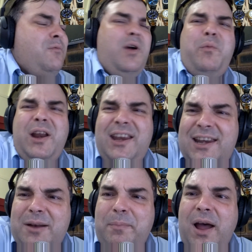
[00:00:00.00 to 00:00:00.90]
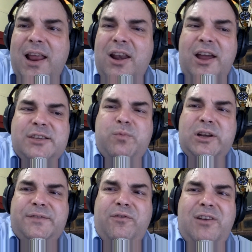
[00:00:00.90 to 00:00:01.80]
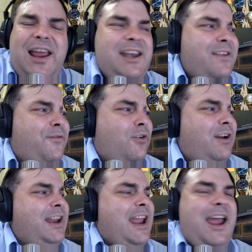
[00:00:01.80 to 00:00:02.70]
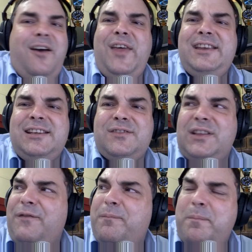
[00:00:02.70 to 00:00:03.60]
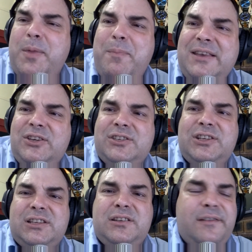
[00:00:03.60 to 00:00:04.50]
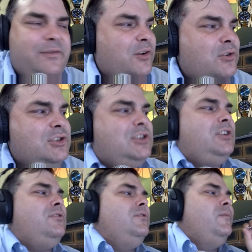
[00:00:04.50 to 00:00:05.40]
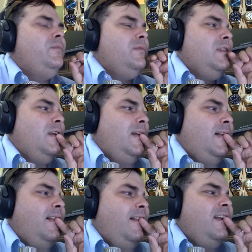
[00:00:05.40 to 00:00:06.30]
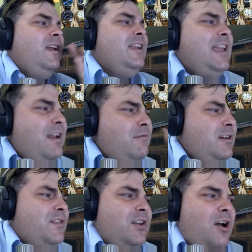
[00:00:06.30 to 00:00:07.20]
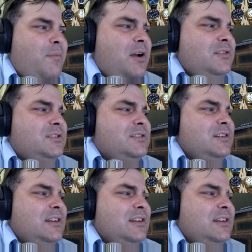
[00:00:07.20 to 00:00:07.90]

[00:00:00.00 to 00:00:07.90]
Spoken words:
What do you need to buy a nice watch for a lady for anyhow? They just, the bitches just divorce you. Get rid of the Nomos.